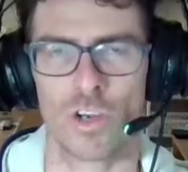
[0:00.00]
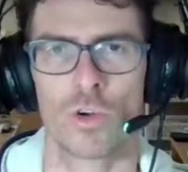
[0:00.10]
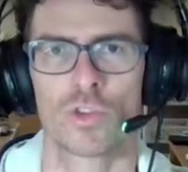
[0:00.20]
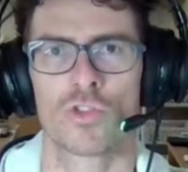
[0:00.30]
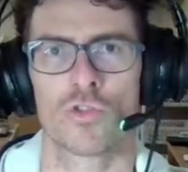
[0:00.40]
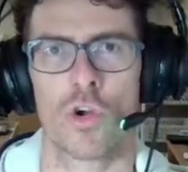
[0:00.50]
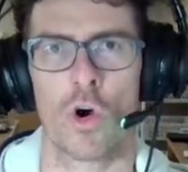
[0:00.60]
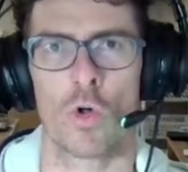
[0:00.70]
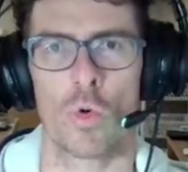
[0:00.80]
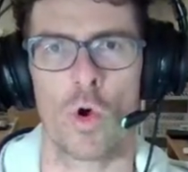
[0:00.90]

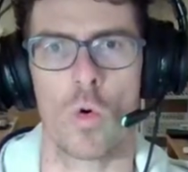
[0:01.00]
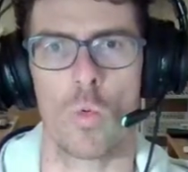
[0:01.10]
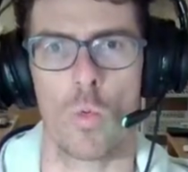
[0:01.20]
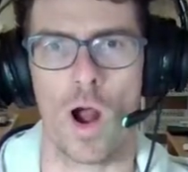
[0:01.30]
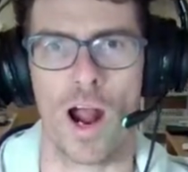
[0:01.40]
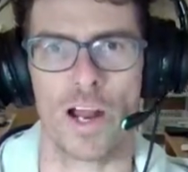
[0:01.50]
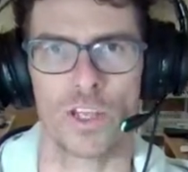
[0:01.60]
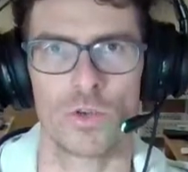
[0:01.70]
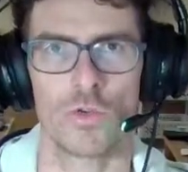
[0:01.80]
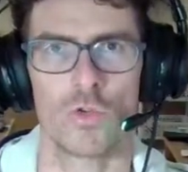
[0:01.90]
control while
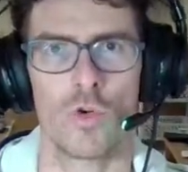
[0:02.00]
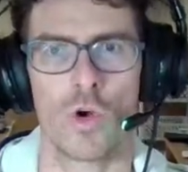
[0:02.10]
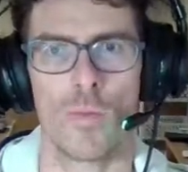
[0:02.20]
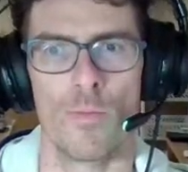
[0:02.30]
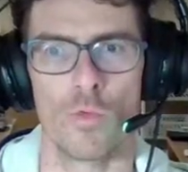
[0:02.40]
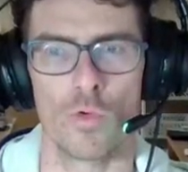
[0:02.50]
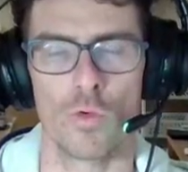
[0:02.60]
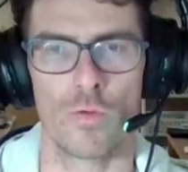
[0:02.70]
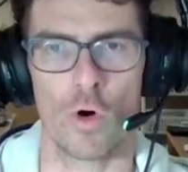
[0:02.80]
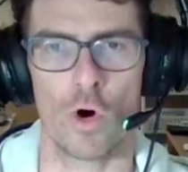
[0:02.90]
you
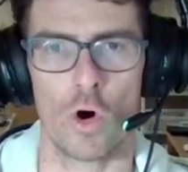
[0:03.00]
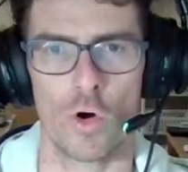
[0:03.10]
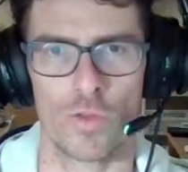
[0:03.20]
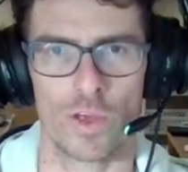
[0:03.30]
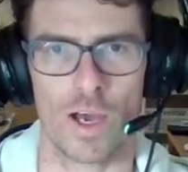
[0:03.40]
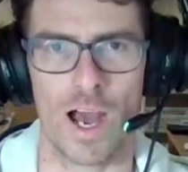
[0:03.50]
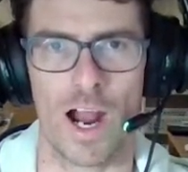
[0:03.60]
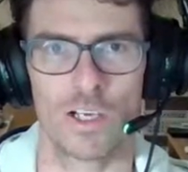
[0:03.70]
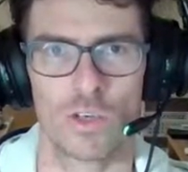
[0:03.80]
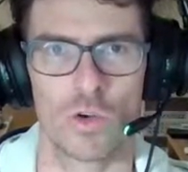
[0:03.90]
move on the
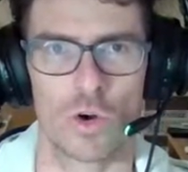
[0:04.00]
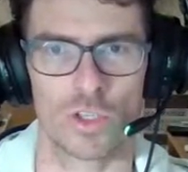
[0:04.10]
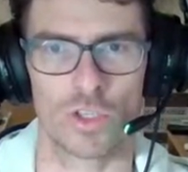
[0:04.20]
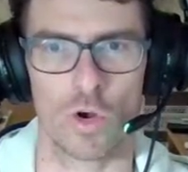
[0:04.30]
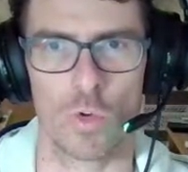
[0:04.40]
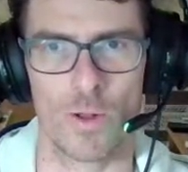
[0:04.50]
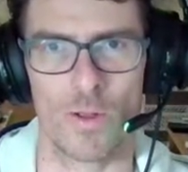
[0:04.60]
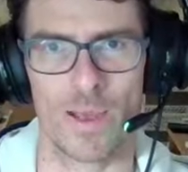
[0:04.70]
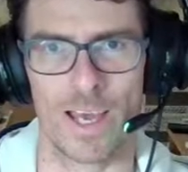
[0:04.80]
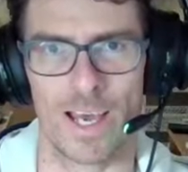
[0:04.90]
hard court. So
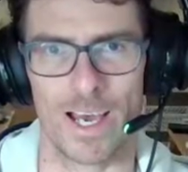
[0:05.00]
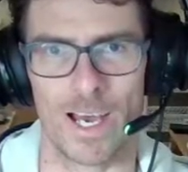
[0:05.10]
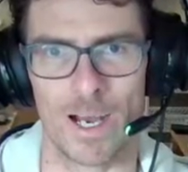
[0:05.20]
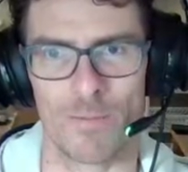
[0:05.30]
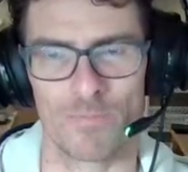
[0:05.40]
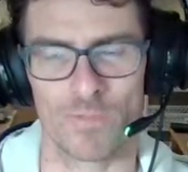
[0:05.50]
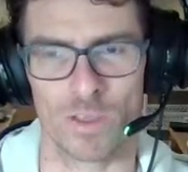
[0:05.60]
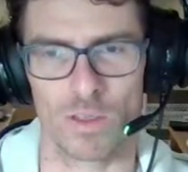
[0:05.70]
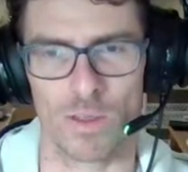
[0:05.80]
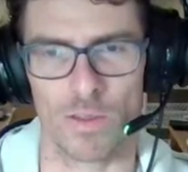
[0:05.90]
uh,
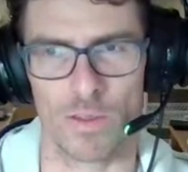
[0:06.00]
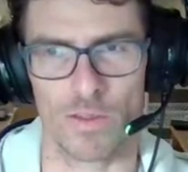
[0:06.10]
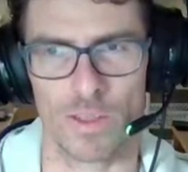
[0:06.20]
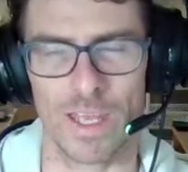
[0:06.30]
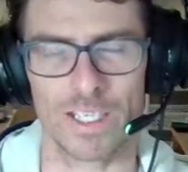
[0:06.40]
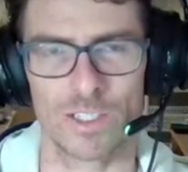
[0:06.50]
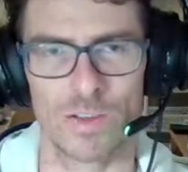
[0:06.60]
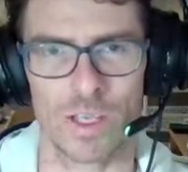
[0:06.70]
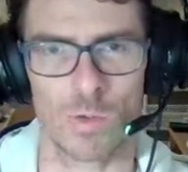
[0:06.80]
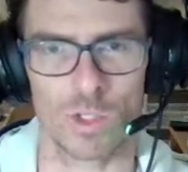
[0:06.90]
the next
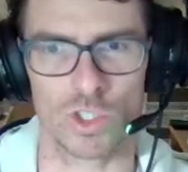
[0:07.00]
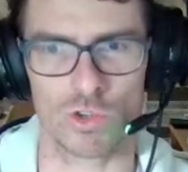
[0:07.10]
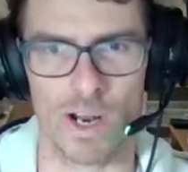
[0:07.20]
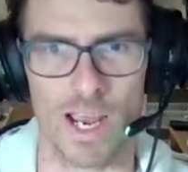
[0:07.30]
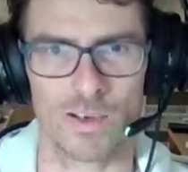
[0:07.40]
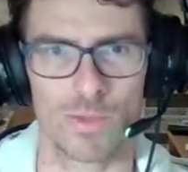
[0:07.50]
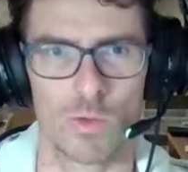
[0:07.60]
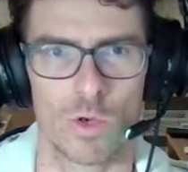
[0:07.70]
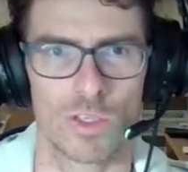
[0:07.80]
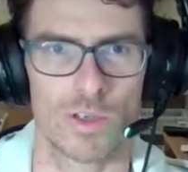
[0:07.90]
thing what struck me
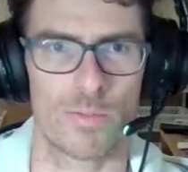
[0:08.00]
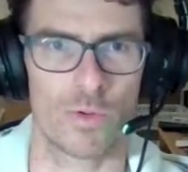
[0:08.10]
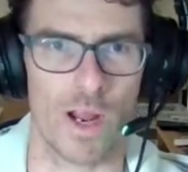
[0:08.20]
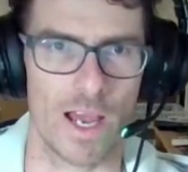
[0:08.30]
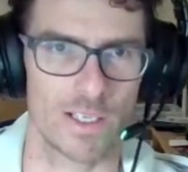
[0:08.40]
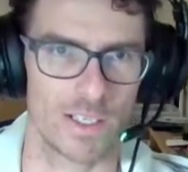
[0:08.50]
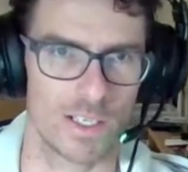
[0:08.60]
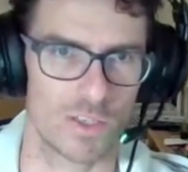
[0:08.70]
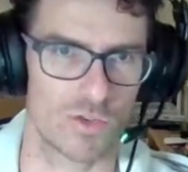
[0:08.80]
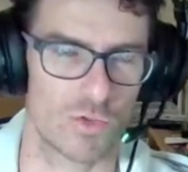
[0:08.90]
was the price.
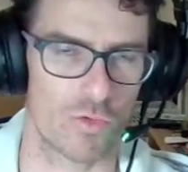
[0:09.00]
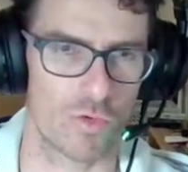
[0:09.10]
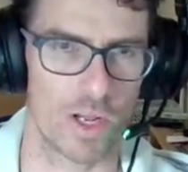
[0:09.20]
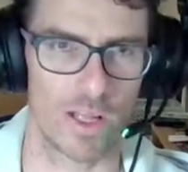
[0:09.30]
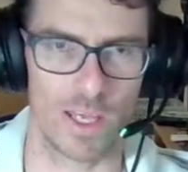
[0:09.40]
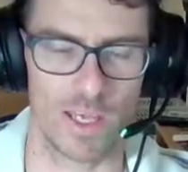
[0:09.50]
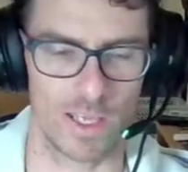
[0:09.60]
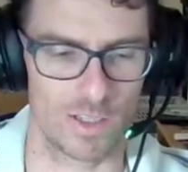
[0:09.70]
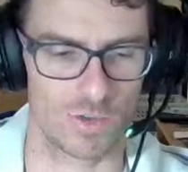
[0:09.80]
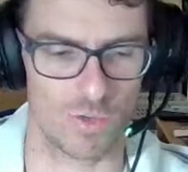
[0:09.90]
It's really,
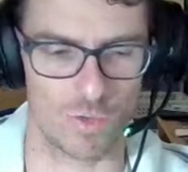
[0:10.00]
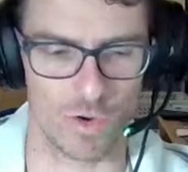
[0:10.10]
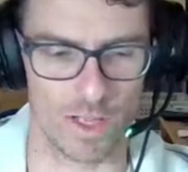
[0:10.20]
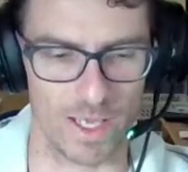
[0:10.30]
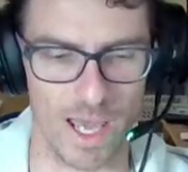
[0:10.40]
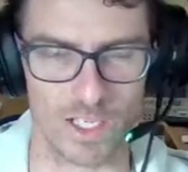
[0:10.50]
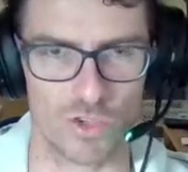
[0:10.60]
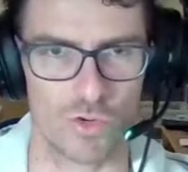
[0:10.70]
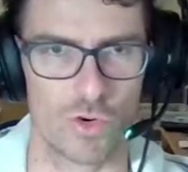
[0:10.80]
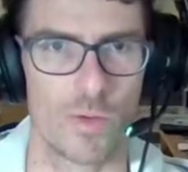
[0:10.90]
it's really
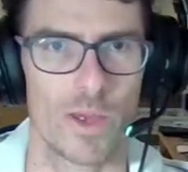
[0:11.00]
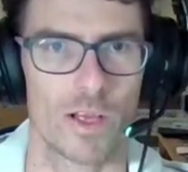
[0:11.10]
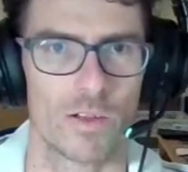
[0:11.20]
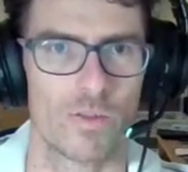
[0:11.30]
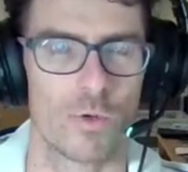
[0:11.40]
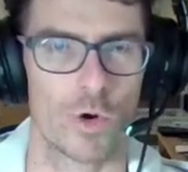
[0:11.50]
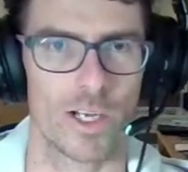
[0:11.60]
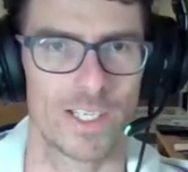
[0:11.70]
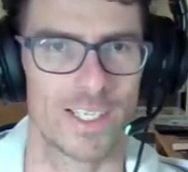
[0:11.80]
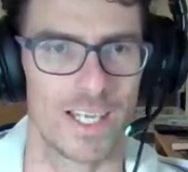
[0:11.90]
astronomical for a
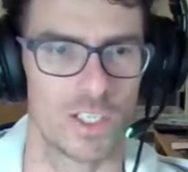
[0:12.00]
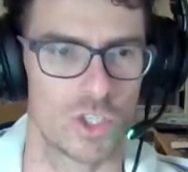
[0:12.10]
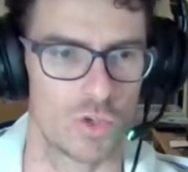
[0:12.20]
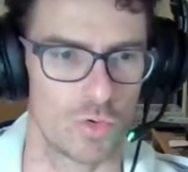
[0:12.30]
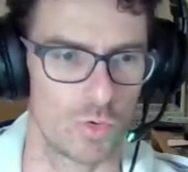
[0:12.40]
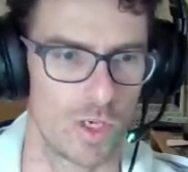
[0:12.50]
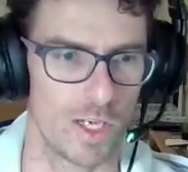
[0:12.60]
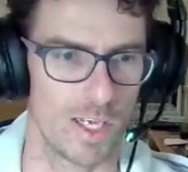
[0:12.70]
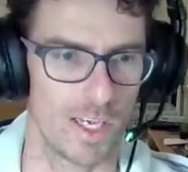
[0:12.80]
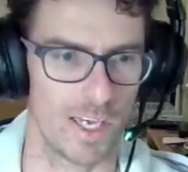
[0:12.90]
tennis shoe.
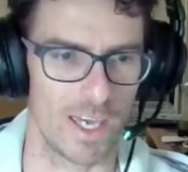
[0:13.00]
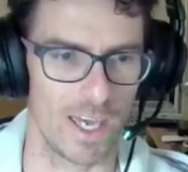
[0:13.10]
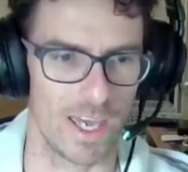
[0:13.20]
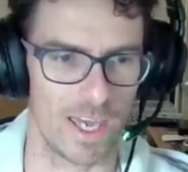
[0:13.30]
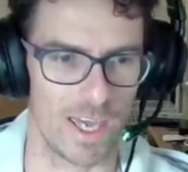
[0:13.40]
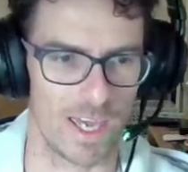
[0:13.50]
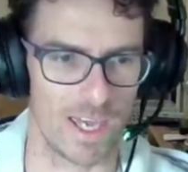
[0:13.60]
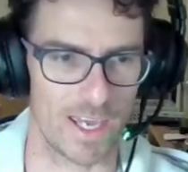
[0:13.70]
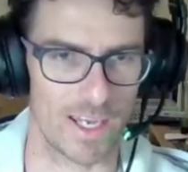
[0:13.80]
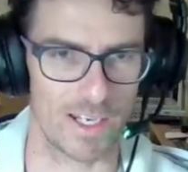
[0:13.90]

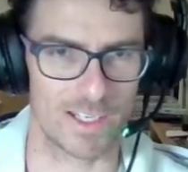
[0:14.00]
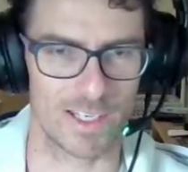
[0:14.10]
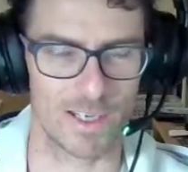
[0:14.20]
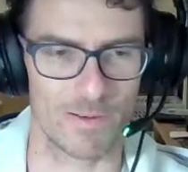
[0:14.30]
And